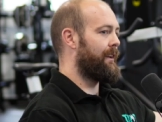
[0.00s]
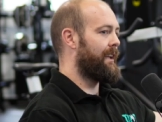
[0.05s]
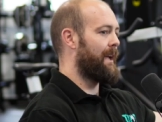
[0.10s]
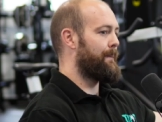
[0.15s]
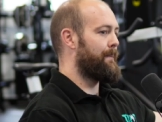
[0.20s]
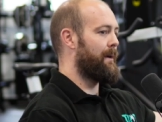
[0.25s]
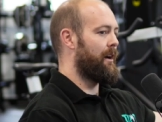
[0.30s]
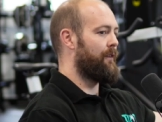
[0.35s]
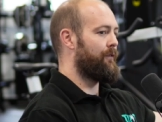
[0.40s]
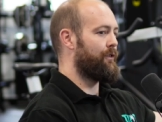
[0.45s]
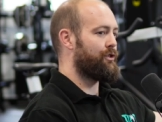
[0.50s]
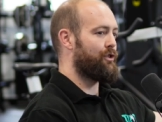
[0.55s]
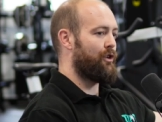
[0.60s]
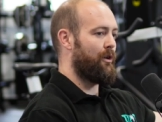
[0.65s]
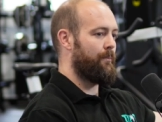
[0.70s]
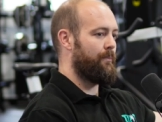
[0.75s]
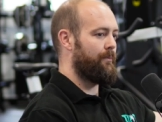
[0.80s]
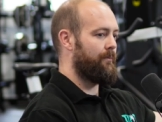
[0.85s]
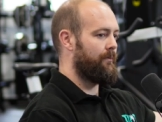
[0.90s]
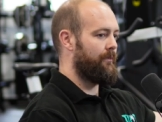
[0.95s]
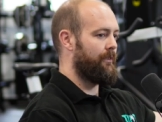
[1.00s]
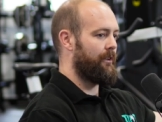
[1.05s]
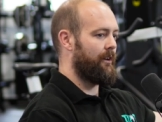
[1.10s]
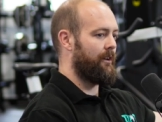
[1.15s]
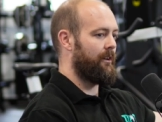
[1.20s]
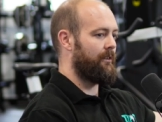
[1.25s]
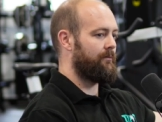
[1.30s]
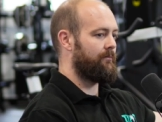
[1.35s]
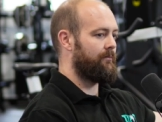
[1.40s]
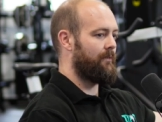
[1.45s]
a job
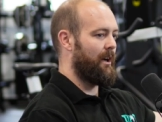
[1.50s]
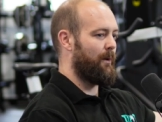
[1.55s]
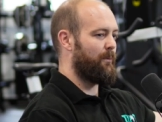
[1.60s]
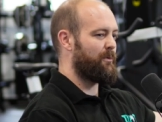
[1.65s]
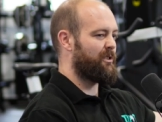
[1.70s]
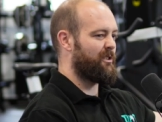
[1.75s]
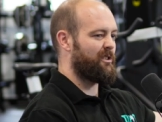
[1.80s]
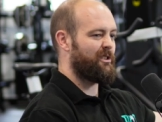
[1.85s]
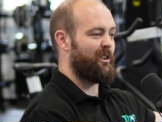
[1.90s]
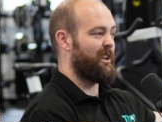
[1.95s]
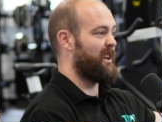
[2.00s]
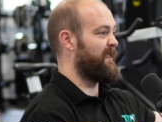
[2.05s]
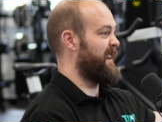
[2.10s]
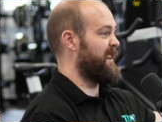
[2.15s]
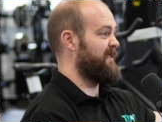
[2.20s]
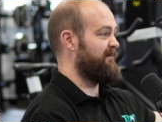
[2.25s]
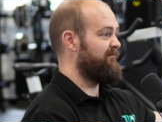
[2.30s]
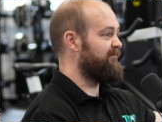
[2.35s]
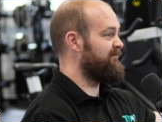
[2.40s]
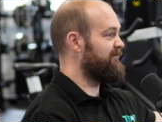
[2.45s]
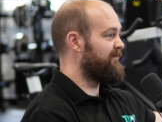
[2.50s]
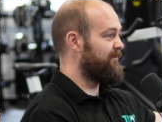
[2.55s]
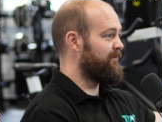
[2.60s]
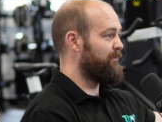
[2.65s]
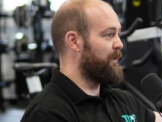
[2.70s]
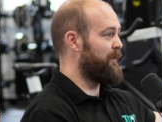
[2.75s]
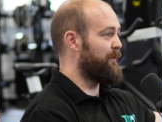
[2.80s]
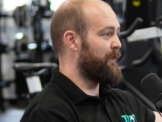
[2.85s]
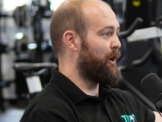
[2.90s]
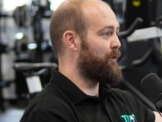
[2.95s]
that I was just kind of in
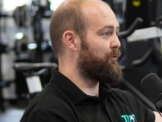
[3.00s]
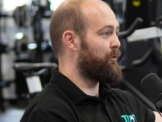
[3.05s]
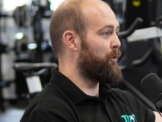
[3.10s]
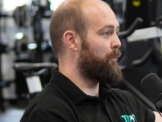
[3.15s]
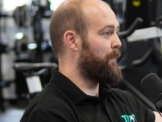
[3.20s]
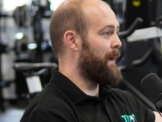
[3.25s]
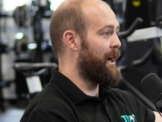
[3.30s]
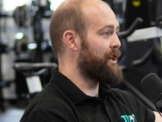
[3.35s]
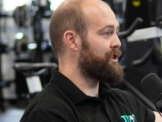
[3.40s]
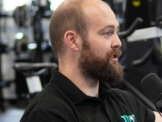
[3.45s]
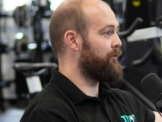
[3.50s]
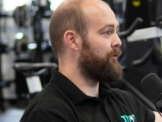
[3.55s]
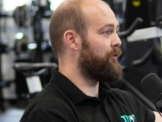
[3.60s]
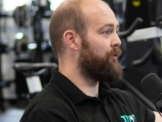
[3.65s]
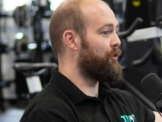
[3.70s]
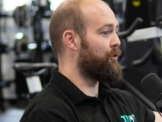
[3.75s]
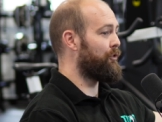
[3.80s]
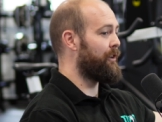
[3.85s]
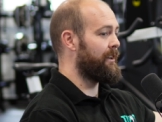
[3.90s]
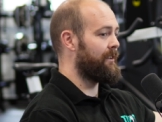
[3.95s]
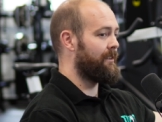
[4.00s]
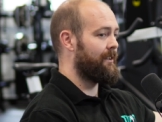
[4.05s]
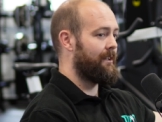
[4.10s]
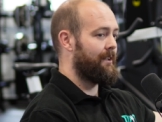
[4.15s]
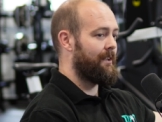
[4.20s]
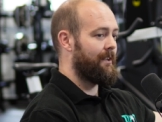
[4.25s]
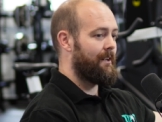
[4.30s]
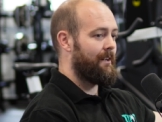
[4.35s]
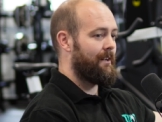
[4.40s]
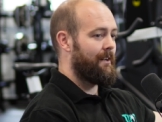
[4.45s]
with no real passion for it.
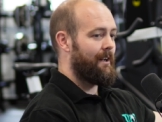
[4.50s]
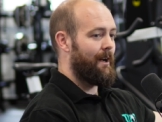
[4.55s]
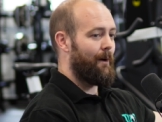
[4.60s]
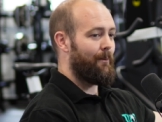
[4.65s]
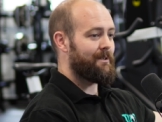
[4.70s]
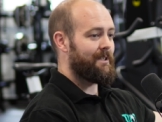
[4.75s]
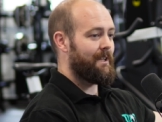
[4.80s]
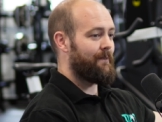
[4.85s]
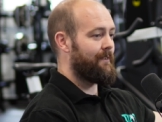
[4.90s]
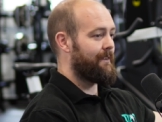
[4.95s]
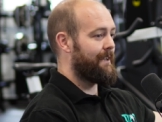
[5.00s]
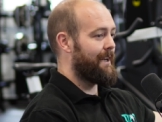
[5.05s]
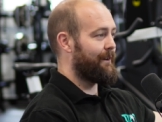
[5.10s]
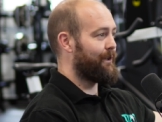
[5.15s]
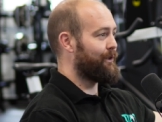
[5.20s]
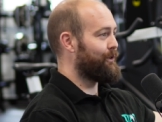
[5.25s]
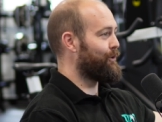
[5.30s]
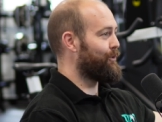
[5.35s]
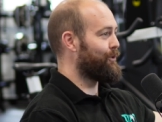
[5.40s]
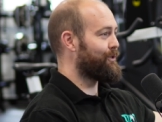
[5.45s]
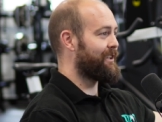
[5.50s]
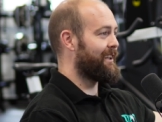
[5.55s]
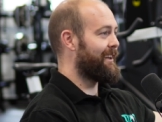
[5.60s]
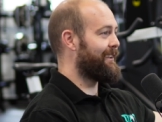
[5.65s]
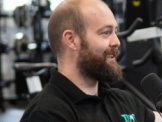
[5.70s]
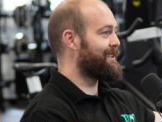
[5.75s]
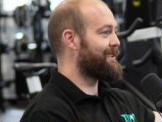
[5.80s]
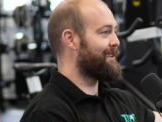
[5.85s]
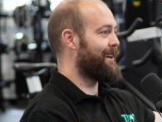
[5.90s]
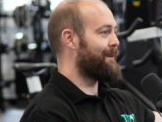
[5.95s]
I was living down in Dorset at
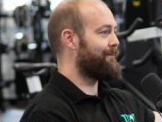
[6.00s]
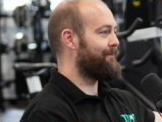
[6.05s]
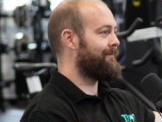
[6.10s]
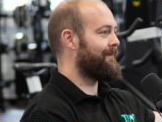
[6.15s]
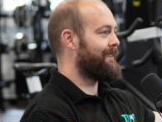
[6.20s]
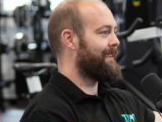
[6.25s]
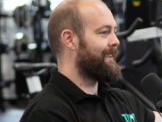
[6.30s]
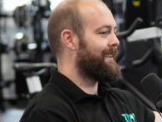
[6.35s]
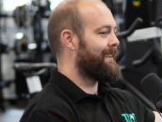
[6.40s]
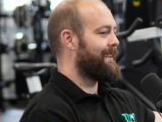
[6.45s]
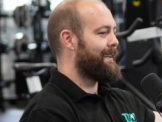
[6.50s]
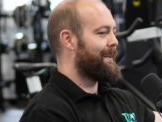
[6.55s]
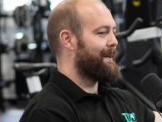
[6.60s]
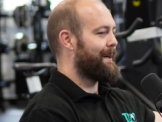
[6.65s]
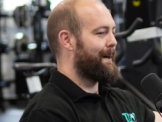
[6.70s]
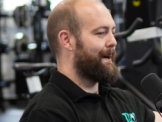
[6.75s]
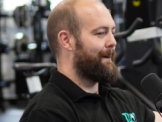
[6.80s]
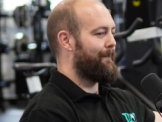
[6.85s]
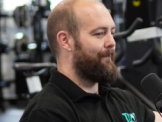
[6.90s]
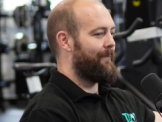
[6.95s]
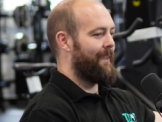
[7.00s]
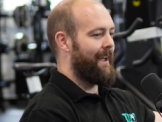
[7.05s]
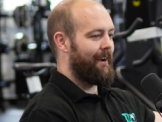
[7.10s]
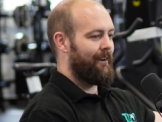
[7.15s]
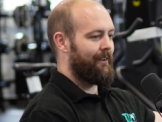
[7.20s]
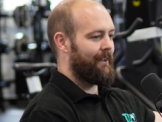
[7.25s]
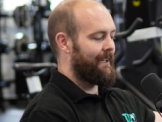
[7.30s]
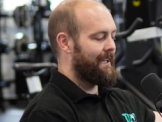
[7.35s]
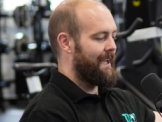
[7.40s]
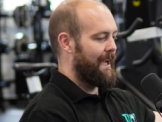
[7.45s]
the time. That
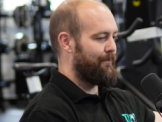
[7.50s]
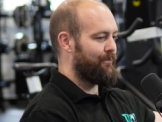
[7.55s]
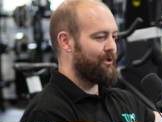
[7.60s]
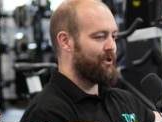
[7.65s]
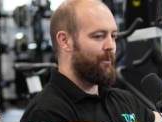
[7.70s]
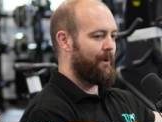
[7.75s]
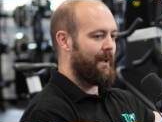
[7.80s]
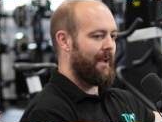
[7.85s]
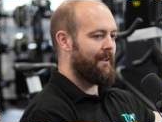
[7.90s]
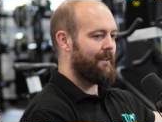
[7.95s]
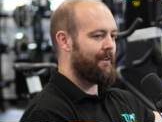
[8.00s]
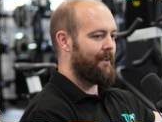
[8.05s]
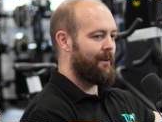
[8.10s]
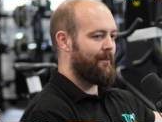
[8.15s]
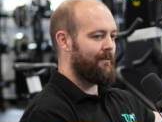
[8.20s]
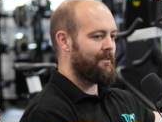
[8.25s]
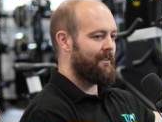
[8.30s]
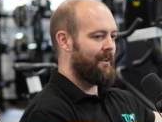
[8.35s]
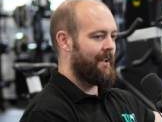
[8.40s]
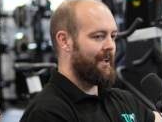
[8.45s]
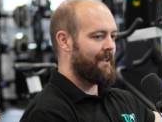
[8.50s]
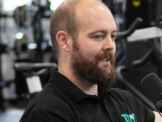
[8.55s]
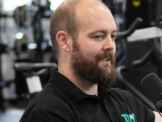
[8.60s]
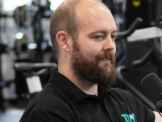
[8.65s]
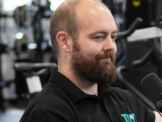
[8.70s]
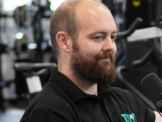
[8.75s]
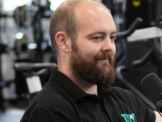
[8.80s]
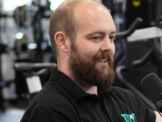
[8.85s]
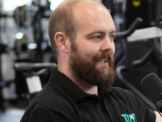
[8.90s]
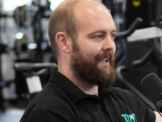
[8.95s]
kind of came to an end and I was like,
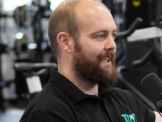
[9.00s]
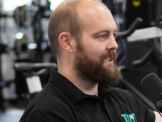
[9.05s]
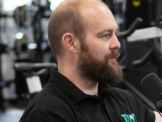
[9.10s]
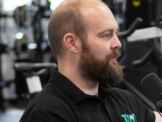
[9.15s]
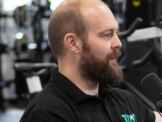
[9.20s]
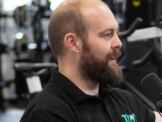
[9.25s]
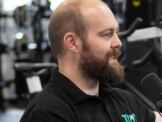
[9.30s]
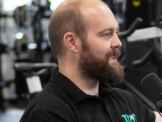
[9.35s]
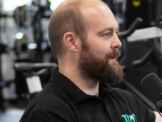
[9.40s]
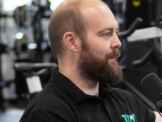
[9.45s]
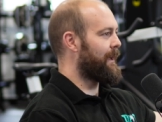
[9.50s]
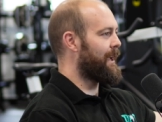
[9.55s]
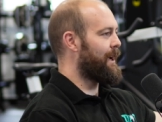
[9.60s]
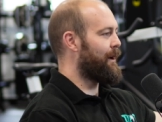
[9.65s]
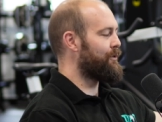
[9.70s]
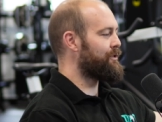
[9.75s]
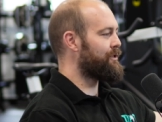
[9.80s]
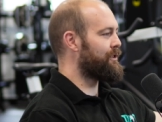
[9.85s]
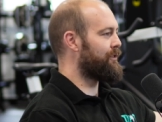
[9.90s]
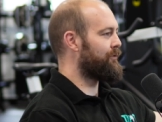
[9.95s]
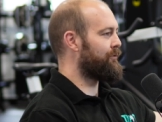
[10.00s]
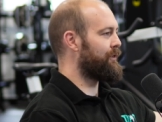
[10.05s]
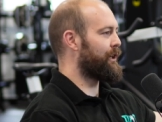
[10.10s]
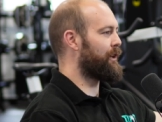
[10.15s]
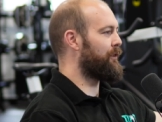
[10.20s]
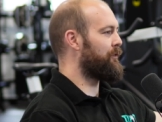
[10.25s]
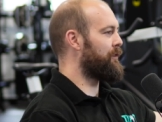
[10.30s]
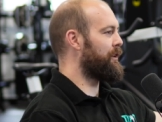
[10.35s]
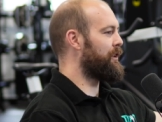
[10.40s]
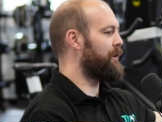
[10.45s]
I need to find something else. And a really
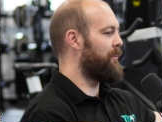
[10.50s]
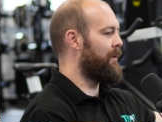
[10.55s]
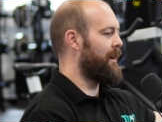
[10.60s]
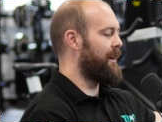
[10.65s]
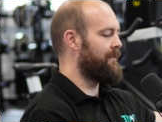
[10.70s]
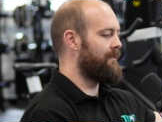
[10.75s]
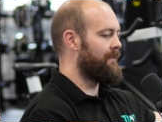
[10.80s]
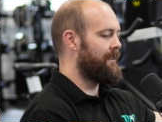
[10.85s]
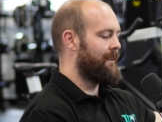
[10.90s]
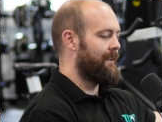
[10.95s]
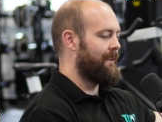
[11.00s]
good friend of mine,